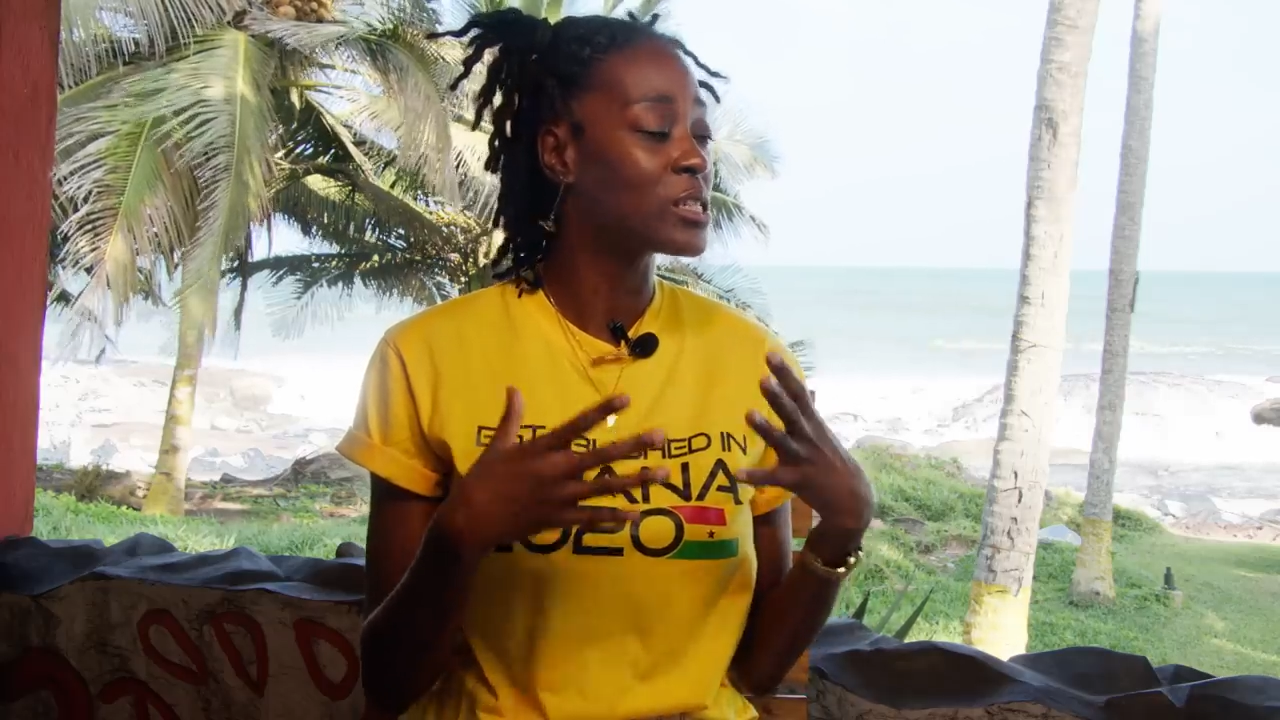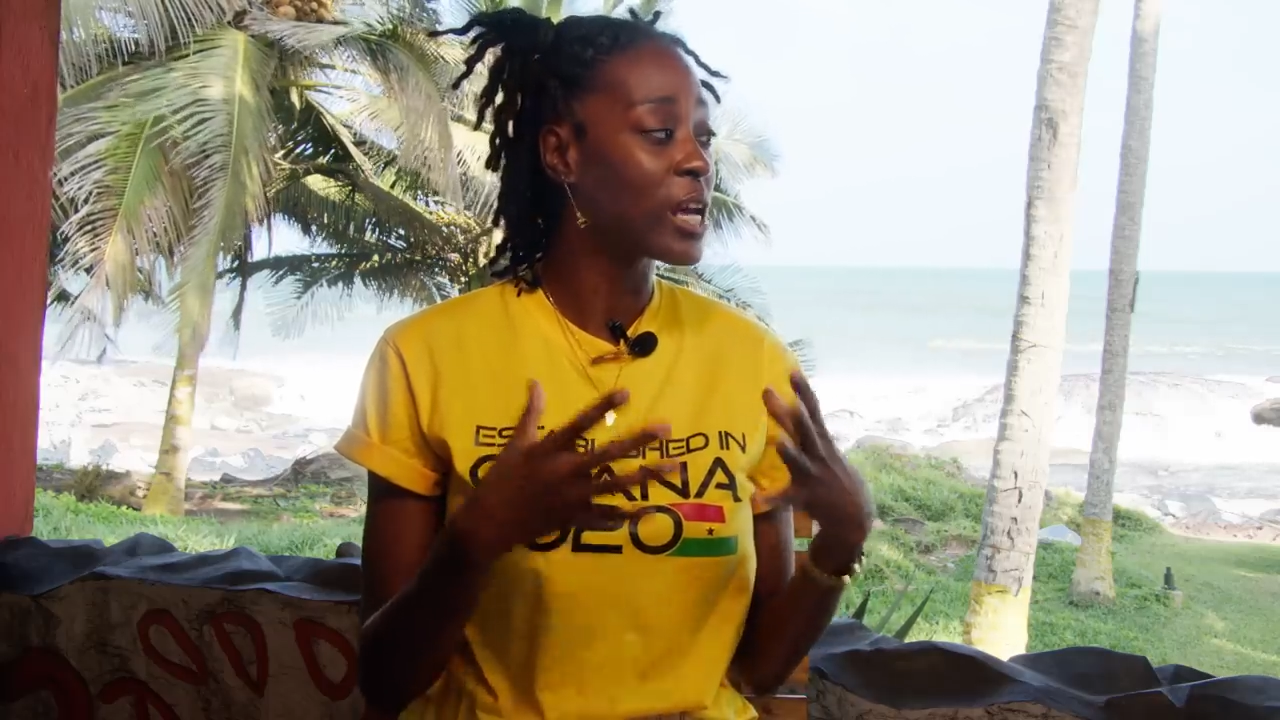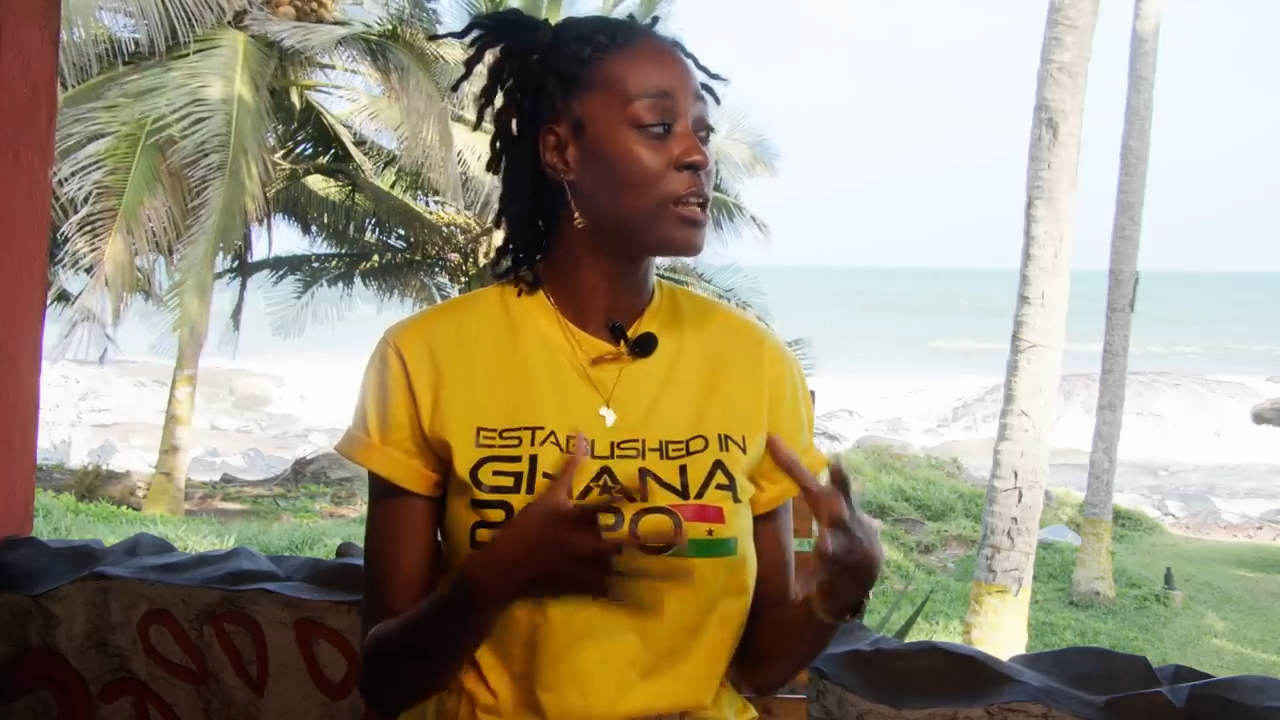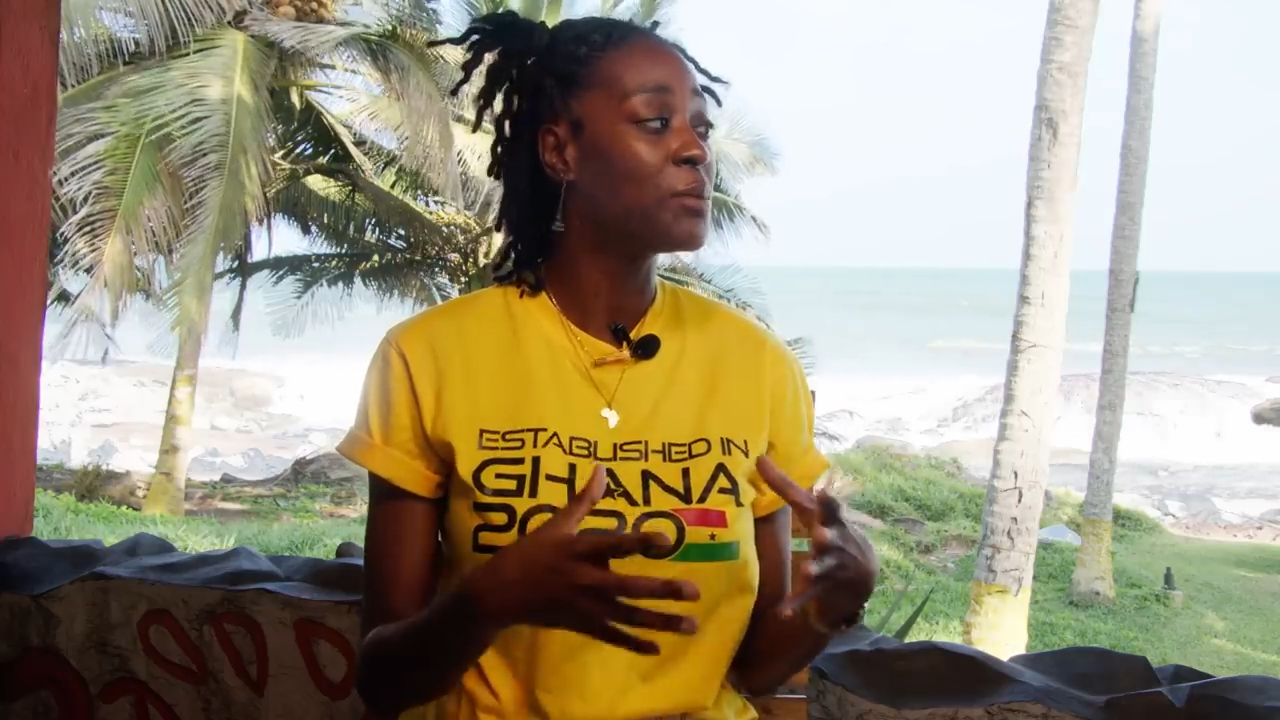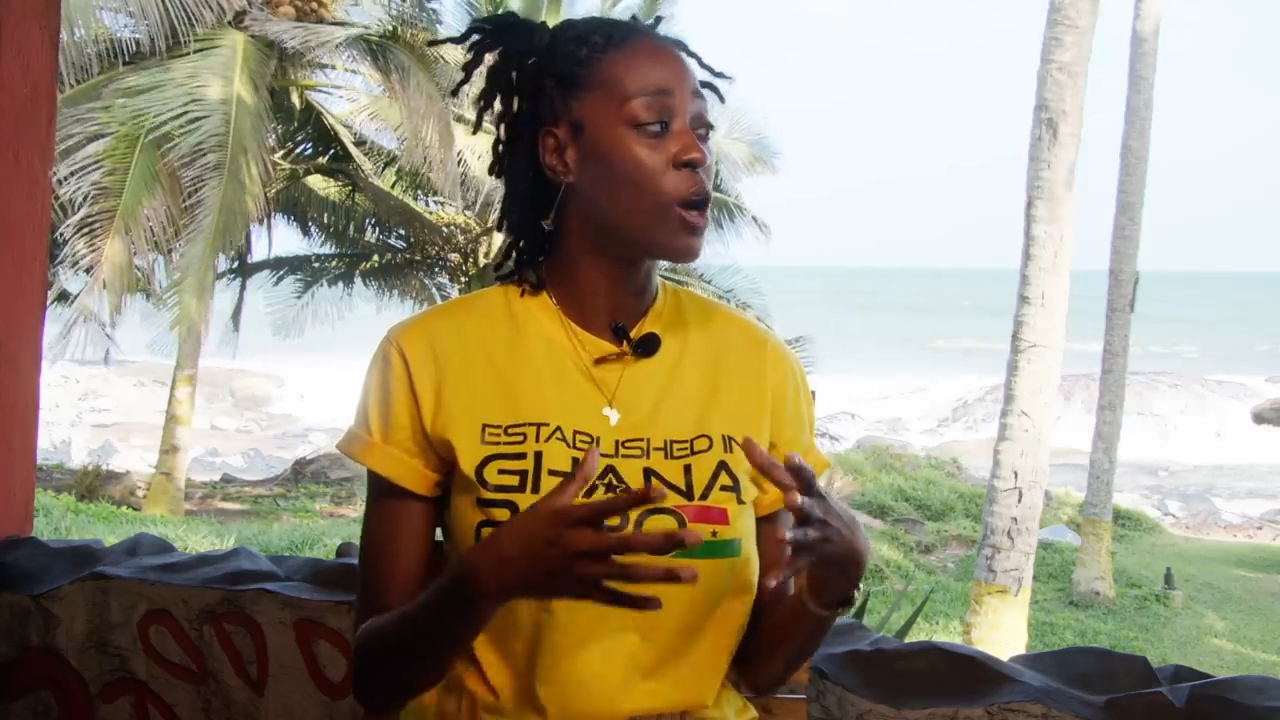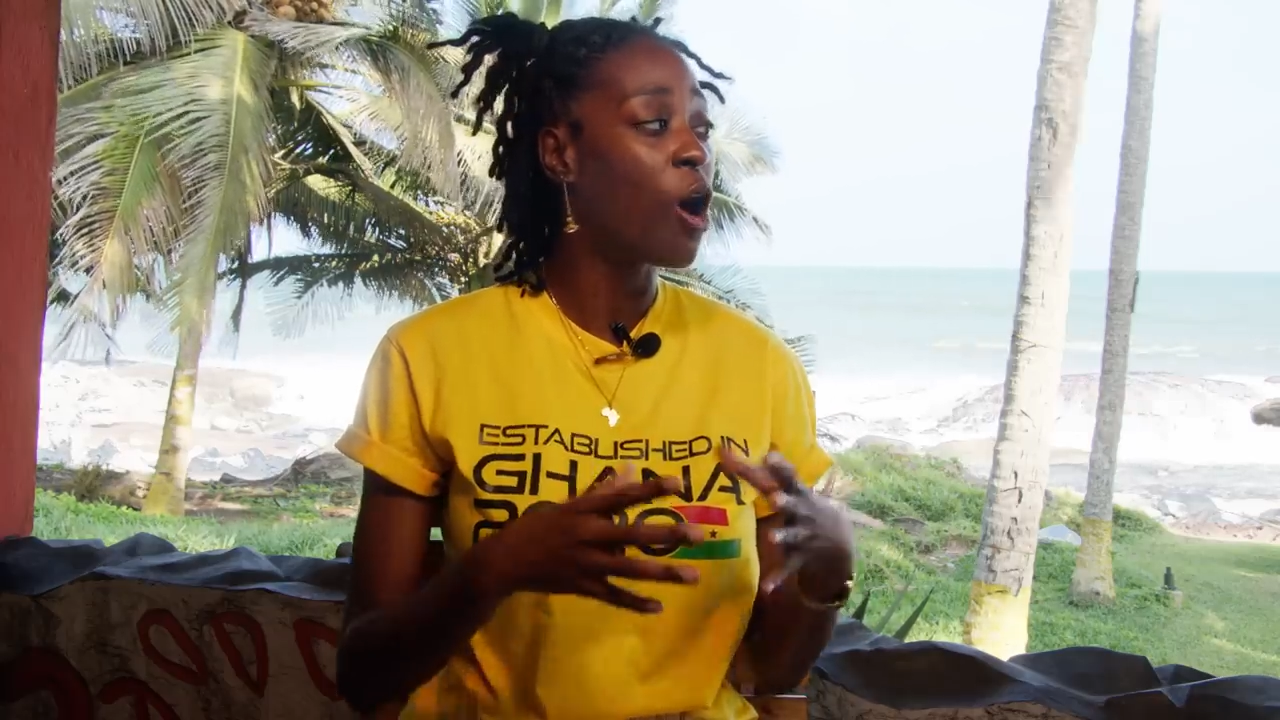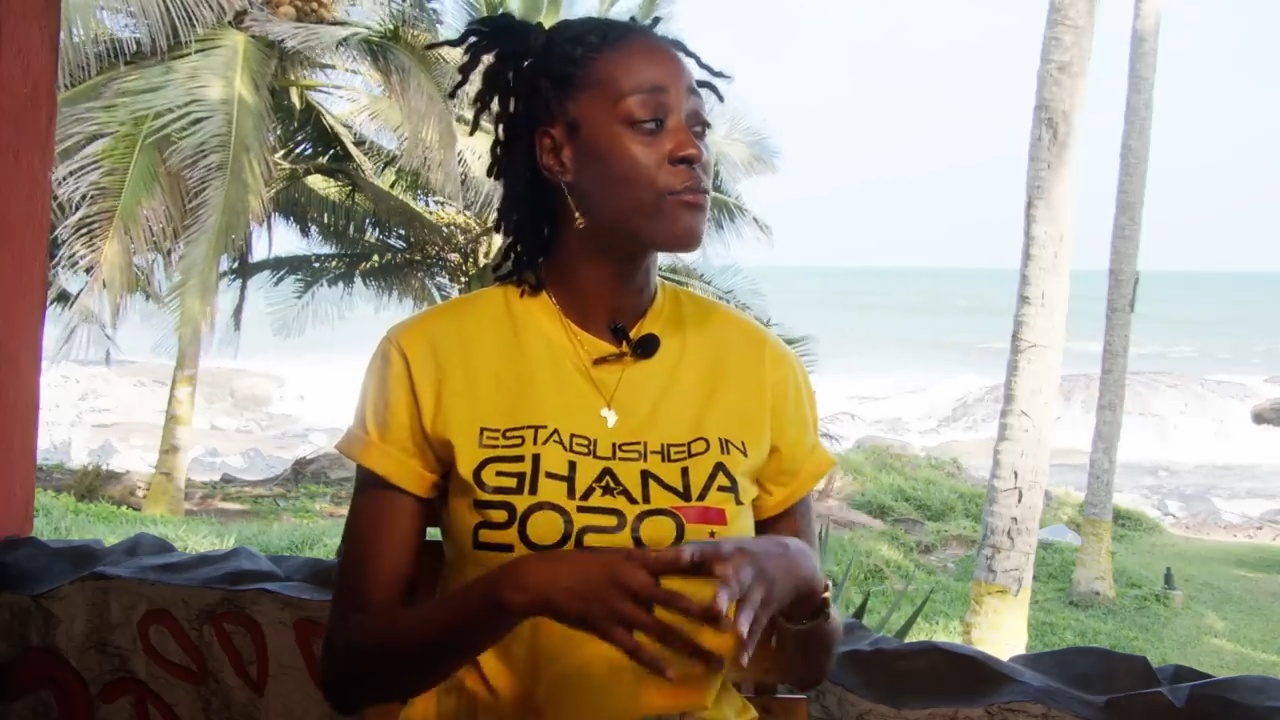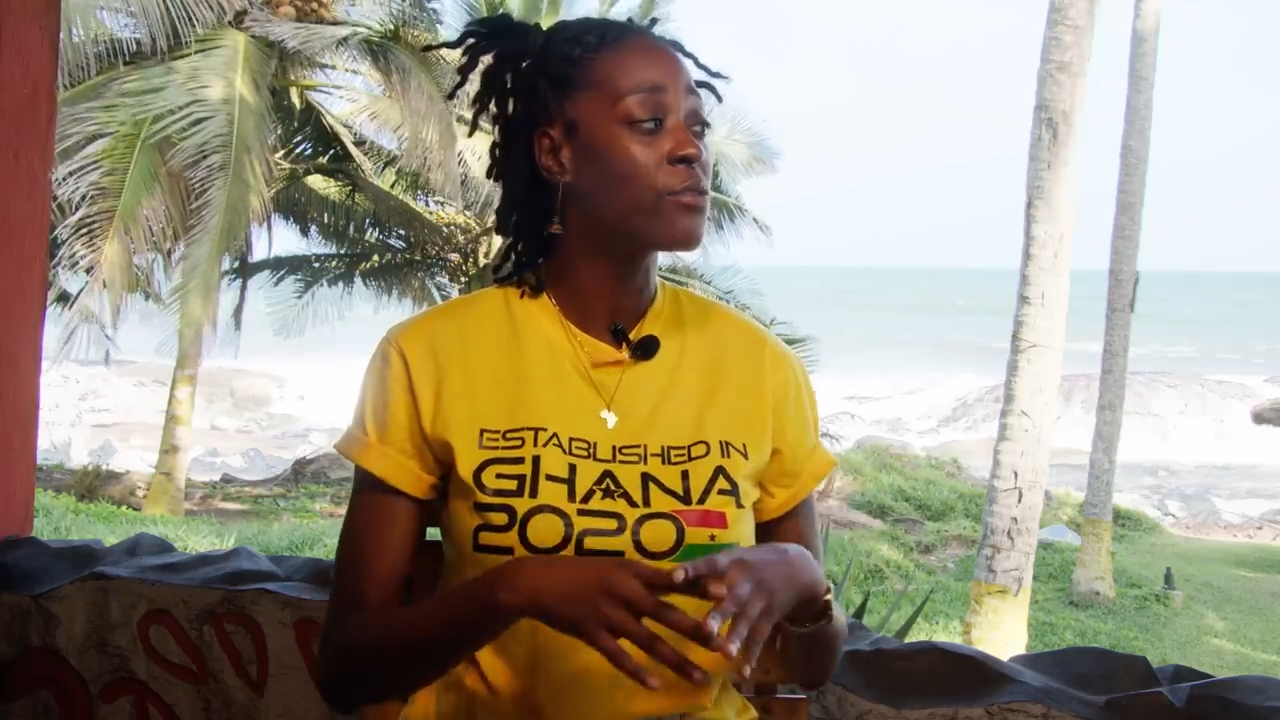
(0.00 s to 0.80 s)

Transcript: sustainably off